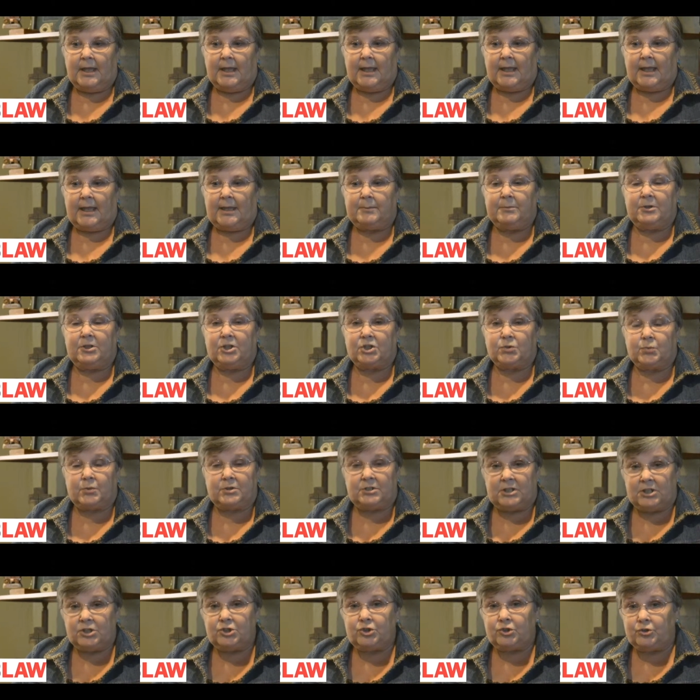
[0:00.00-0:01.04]
And because we
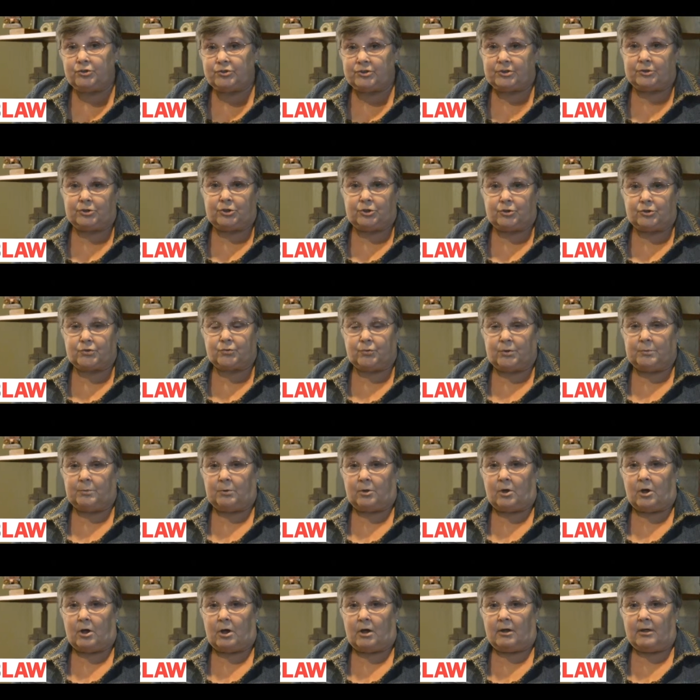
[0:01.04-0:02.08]
did choose to use
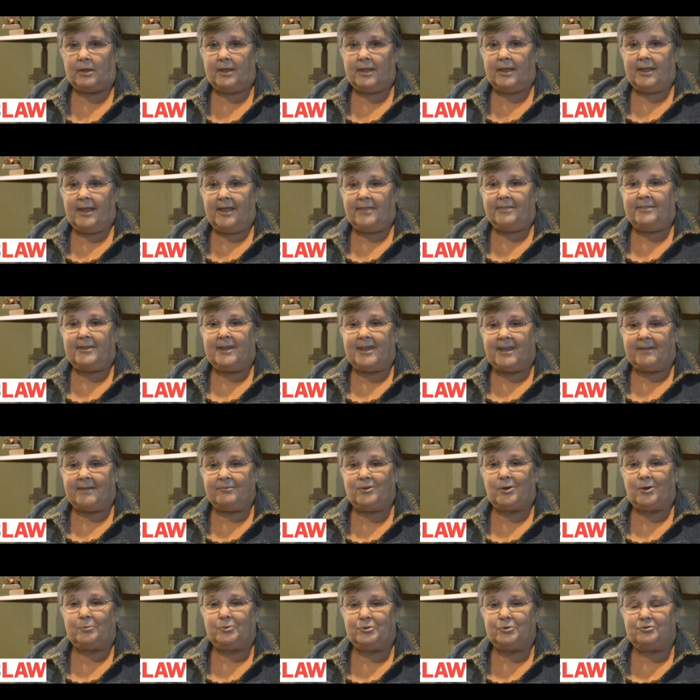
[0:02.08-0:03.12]
ReibLaw, they have an
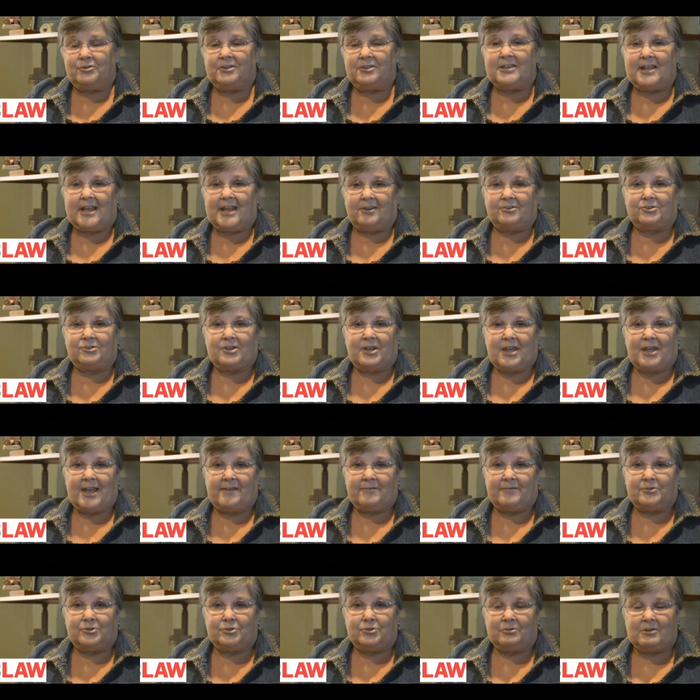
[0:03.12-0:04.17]
opportunity now to have
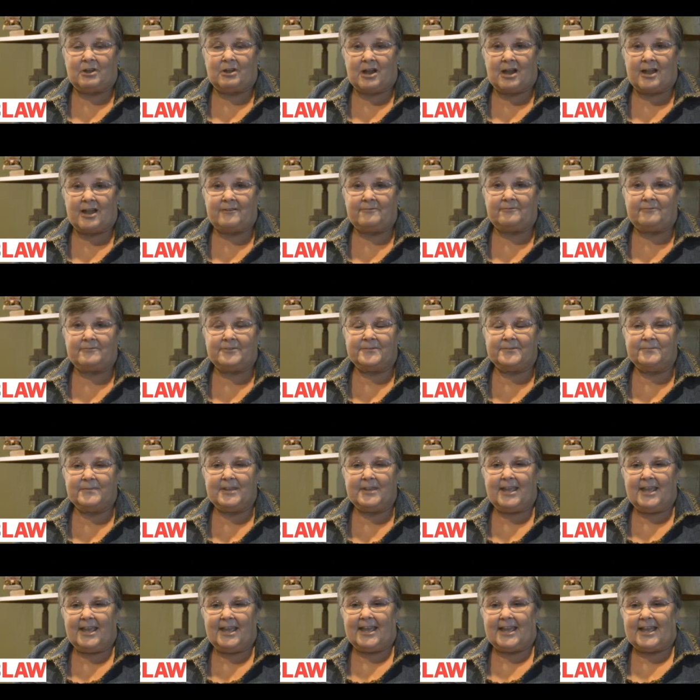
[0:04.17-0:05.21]
a new life
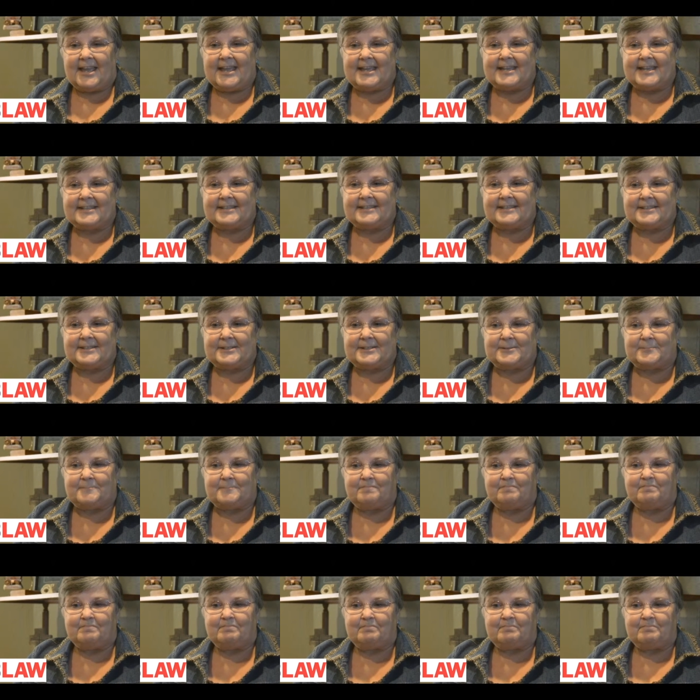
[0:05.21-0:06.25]
and um,
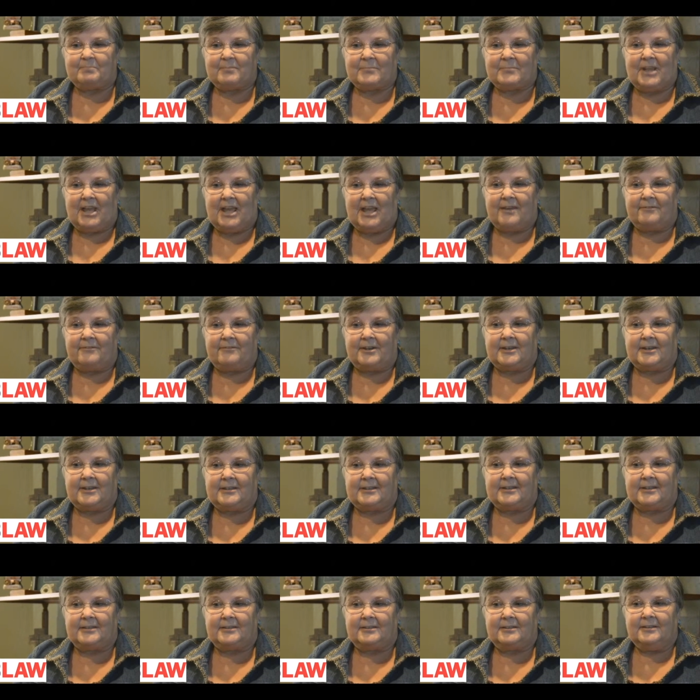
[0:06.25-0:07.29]
have a,
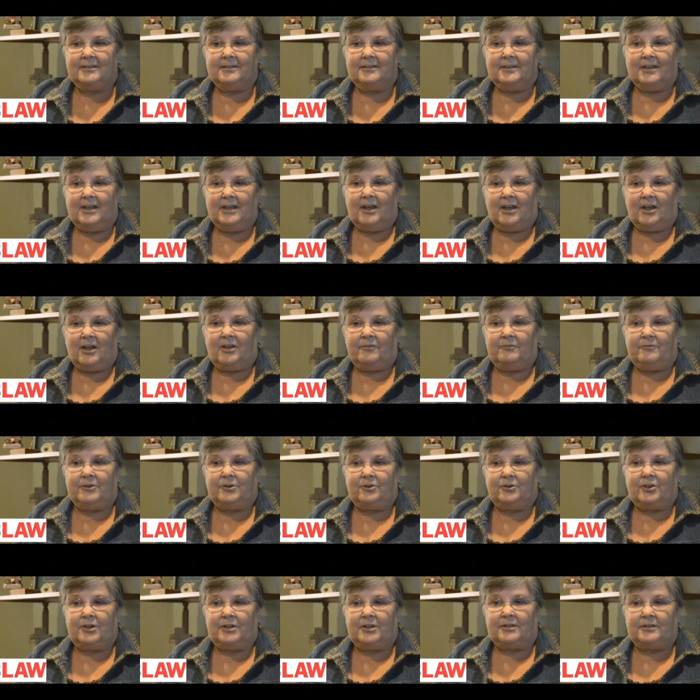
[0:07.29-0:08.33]
uh, a
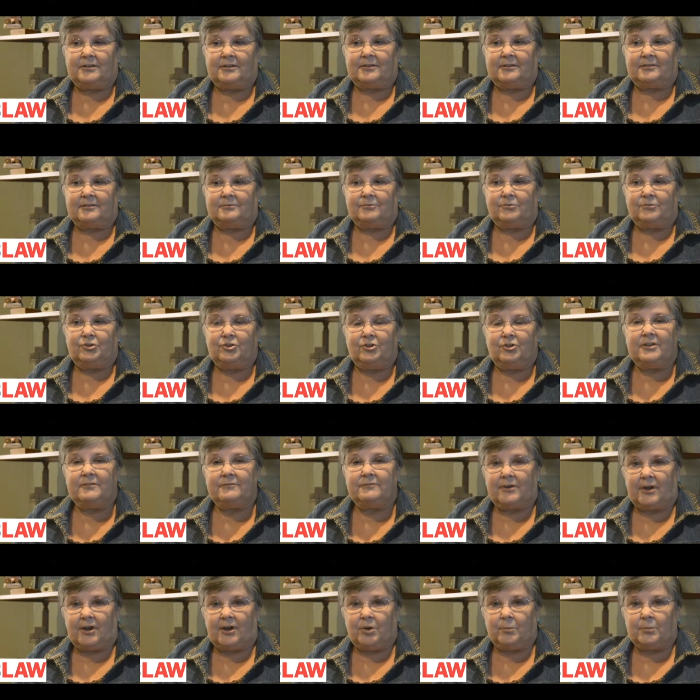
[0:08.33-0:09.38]
very um, good
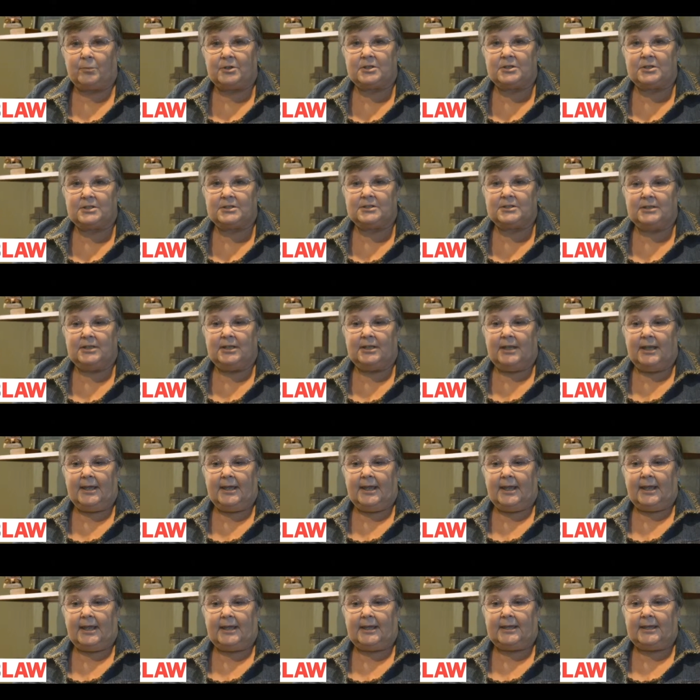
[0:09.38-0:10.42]
environment.
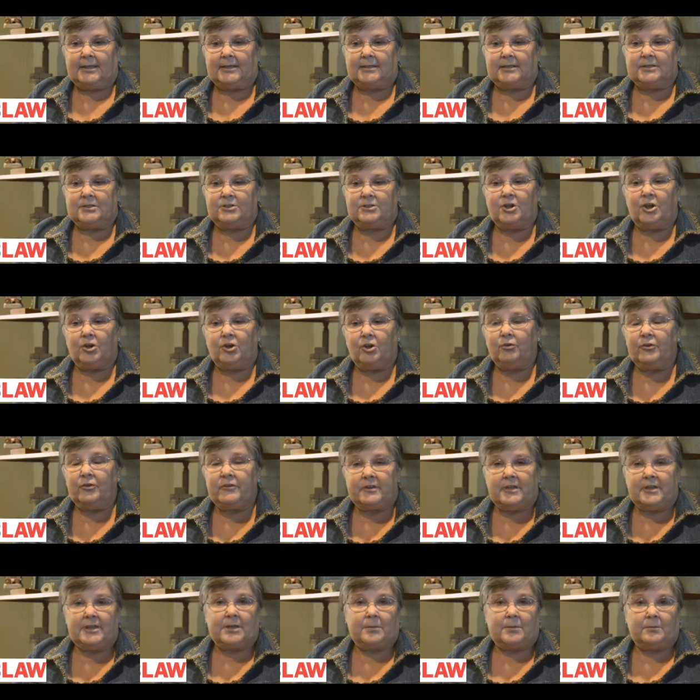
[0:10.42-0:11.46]
And not
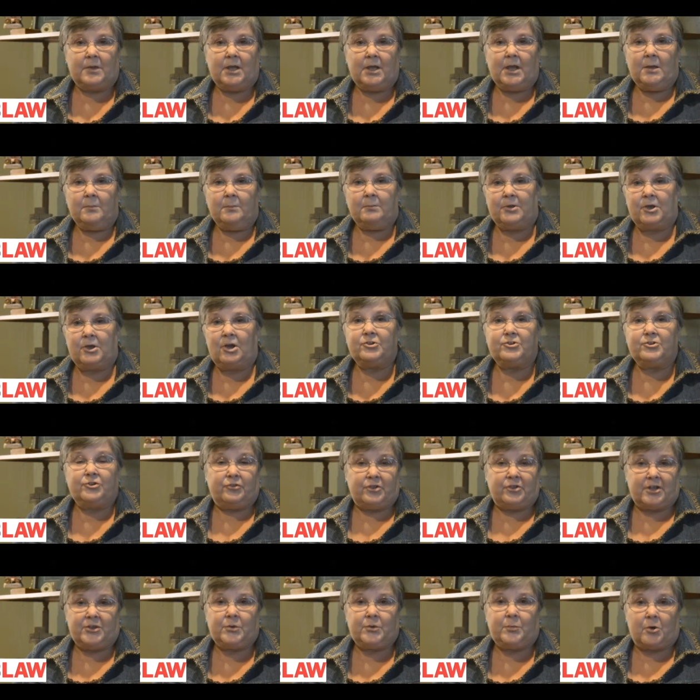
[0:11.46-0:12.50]
only them, but also
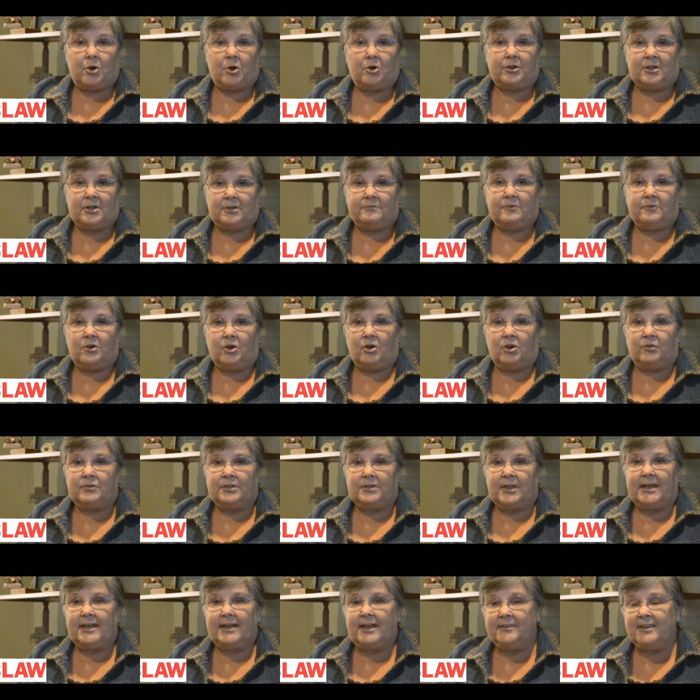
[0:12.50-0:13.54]
the other party involved.
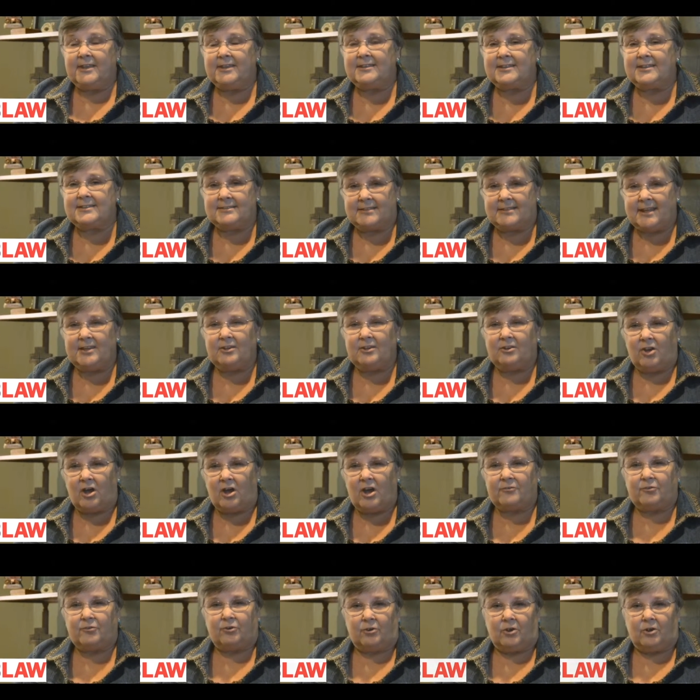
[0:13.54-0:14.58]
And I think that's saying a
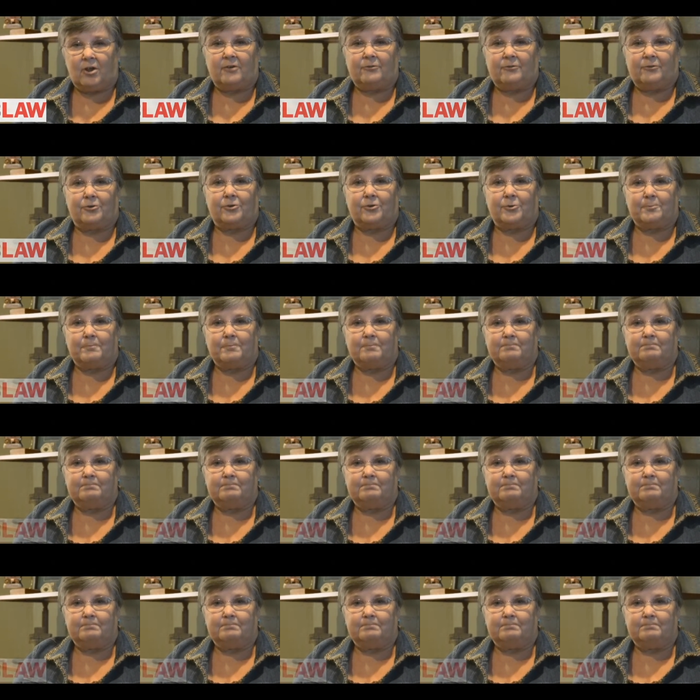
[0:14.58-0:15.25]
lot for a law firm.